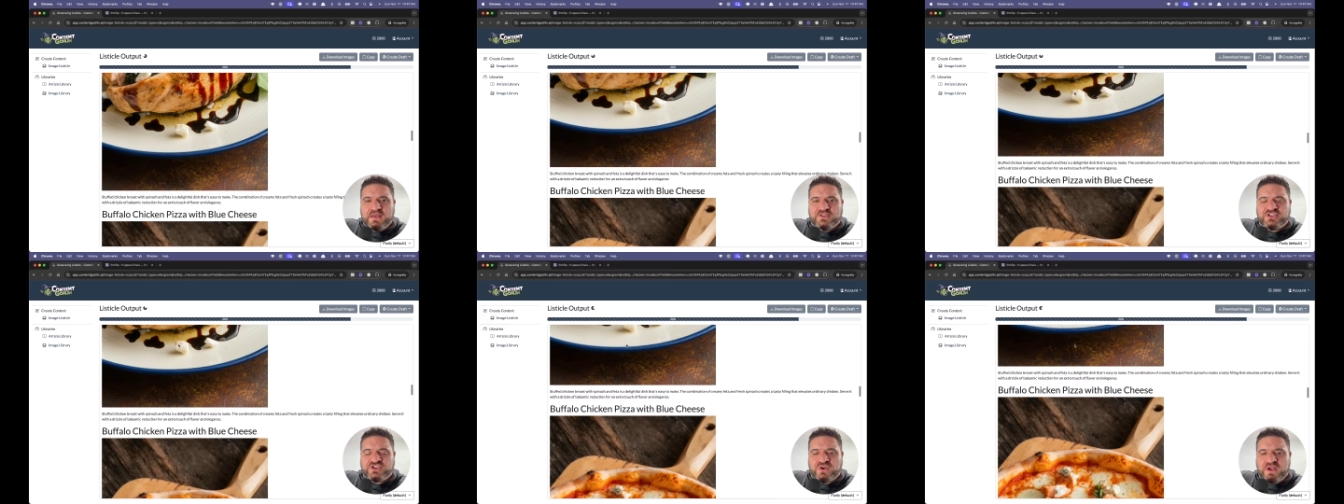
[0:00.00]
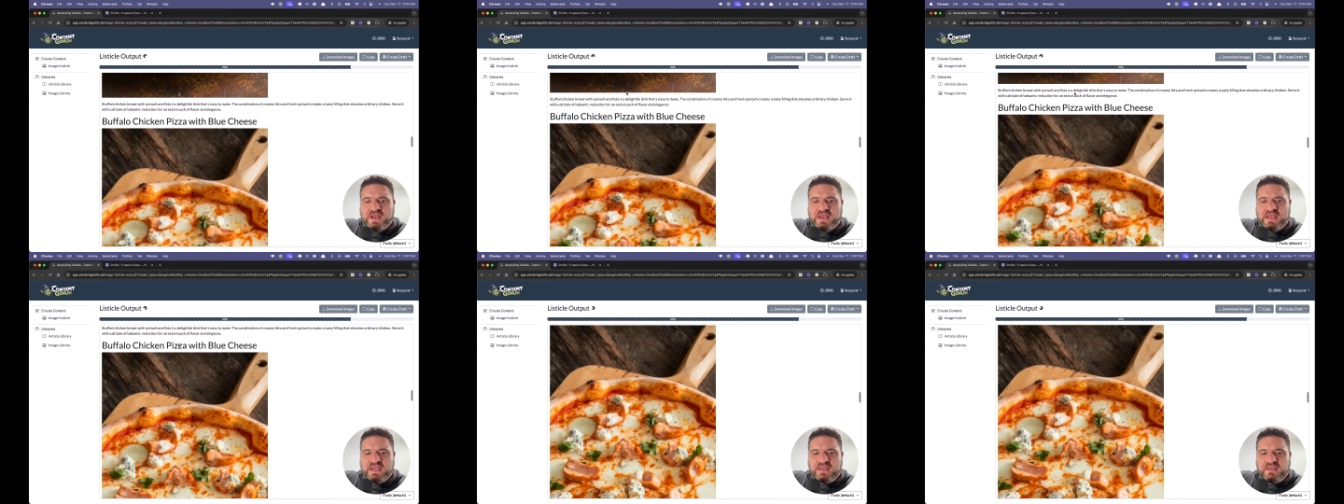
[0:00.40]

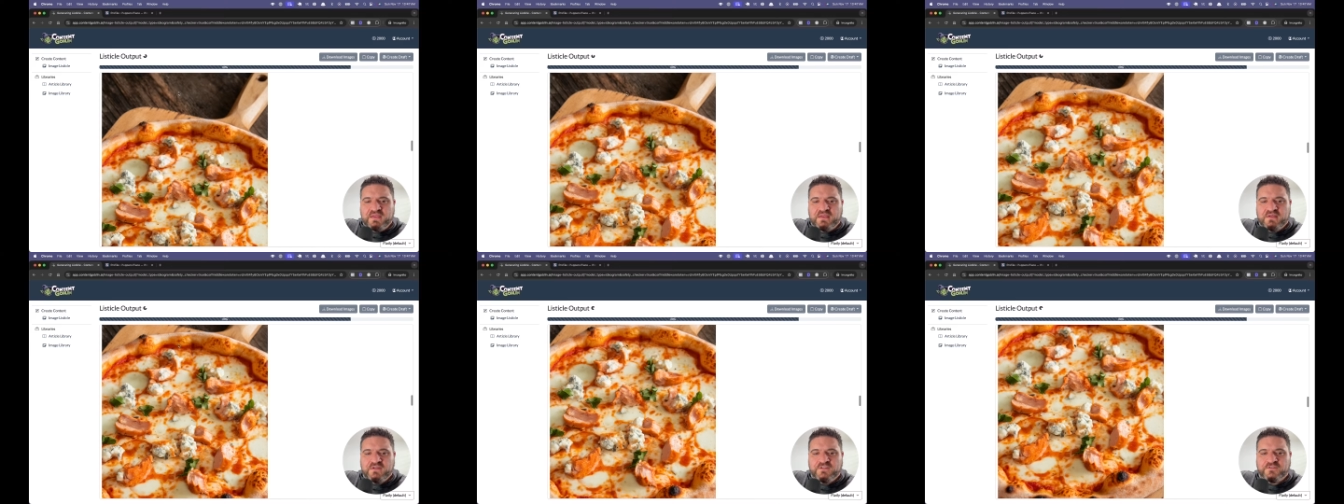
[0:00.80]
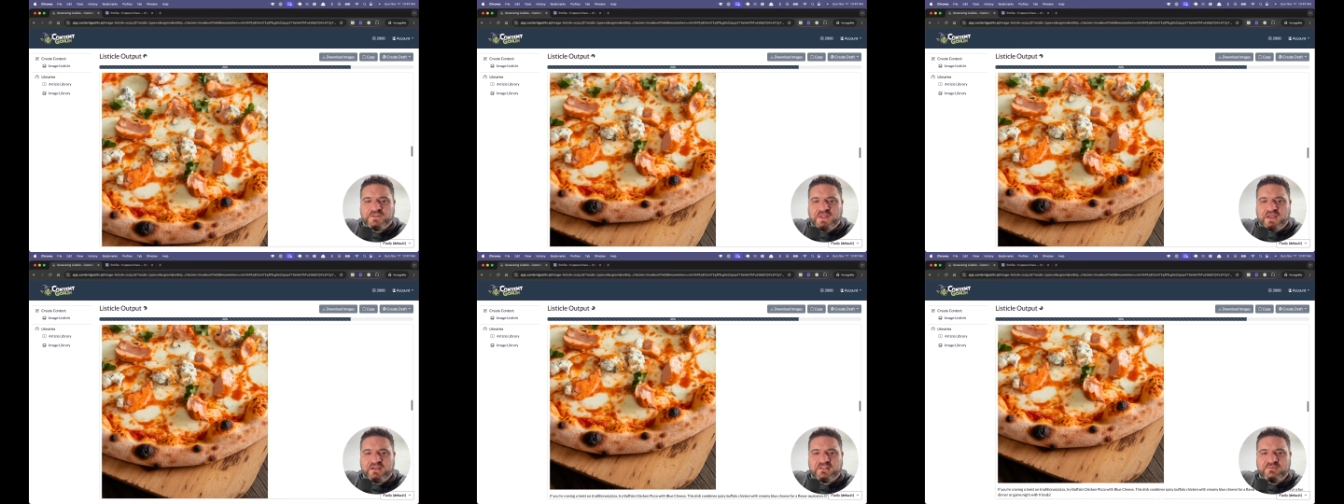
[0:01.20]
try
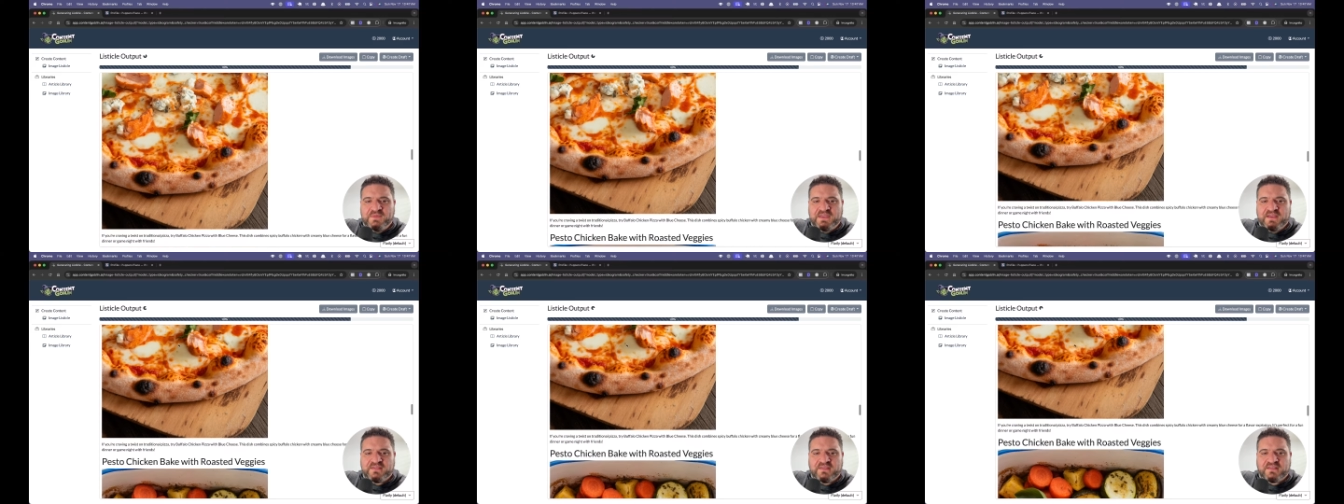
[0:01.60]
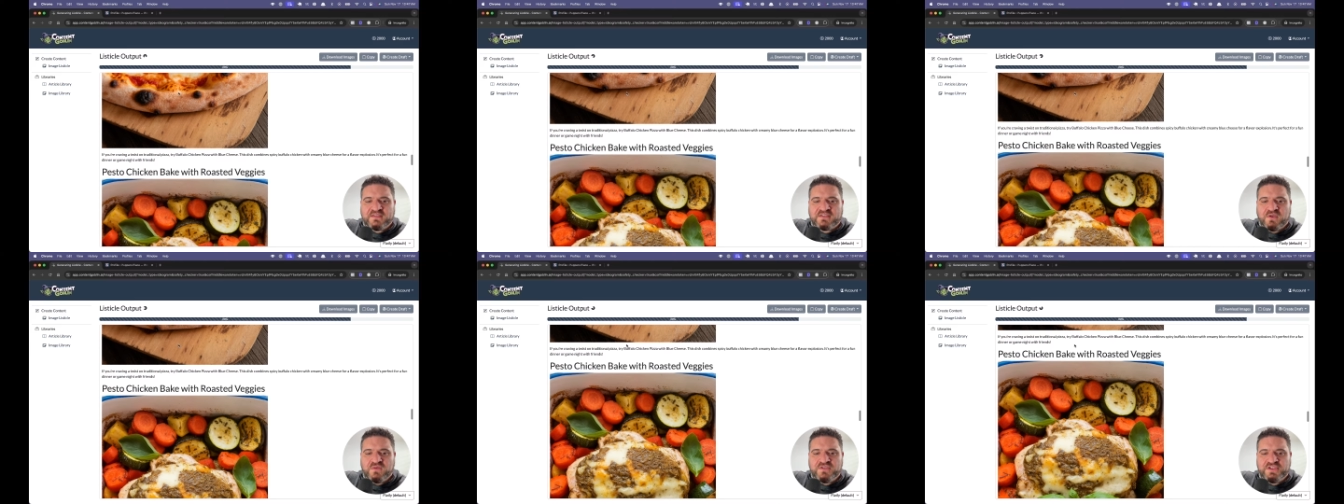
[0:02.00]
Flux because it's
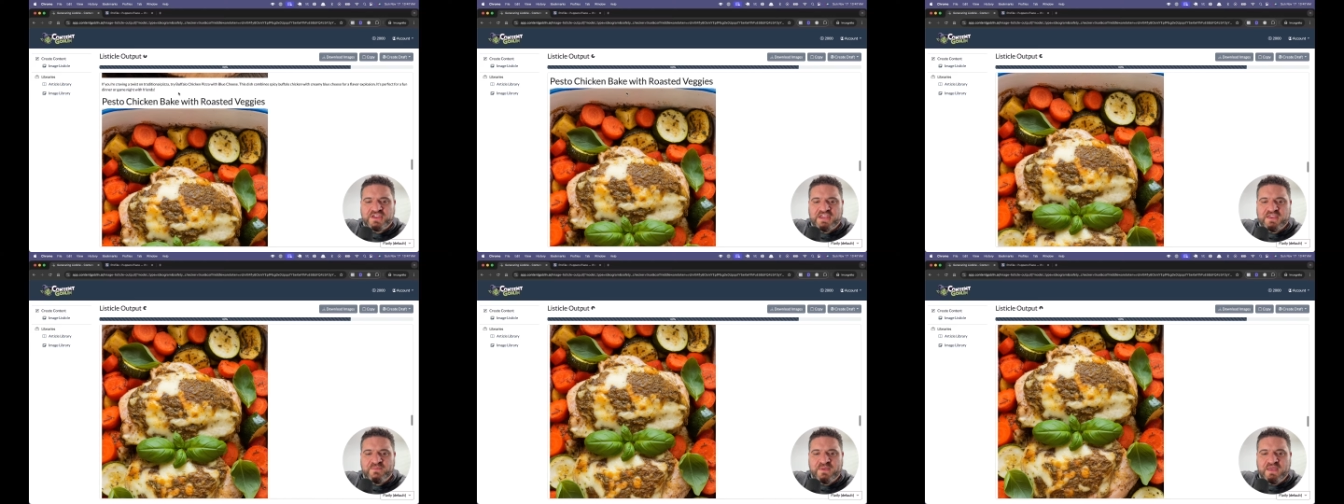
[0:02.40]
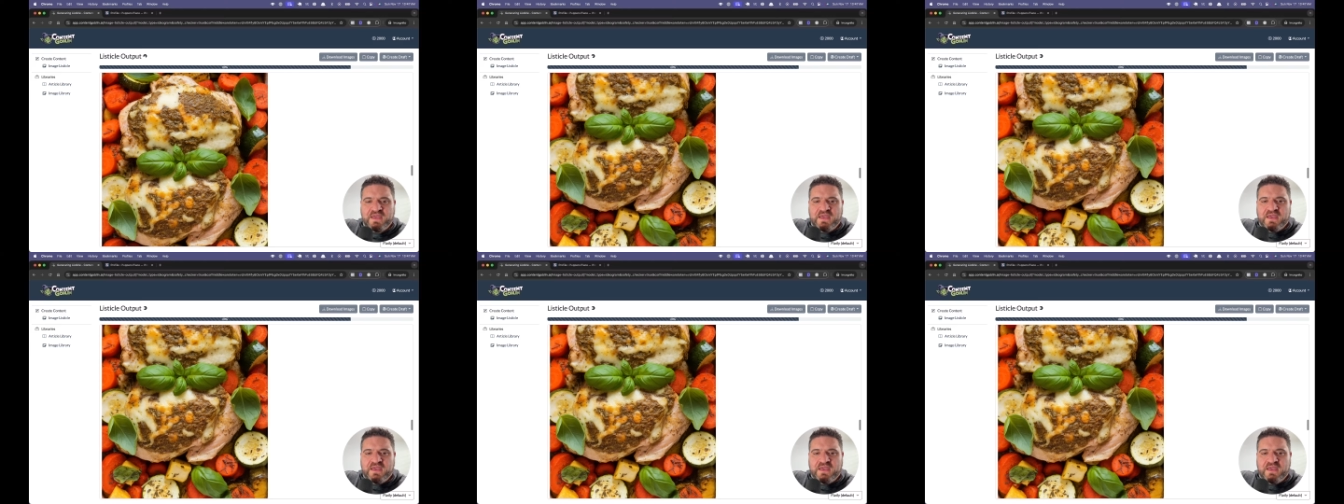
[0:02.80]
so cheap.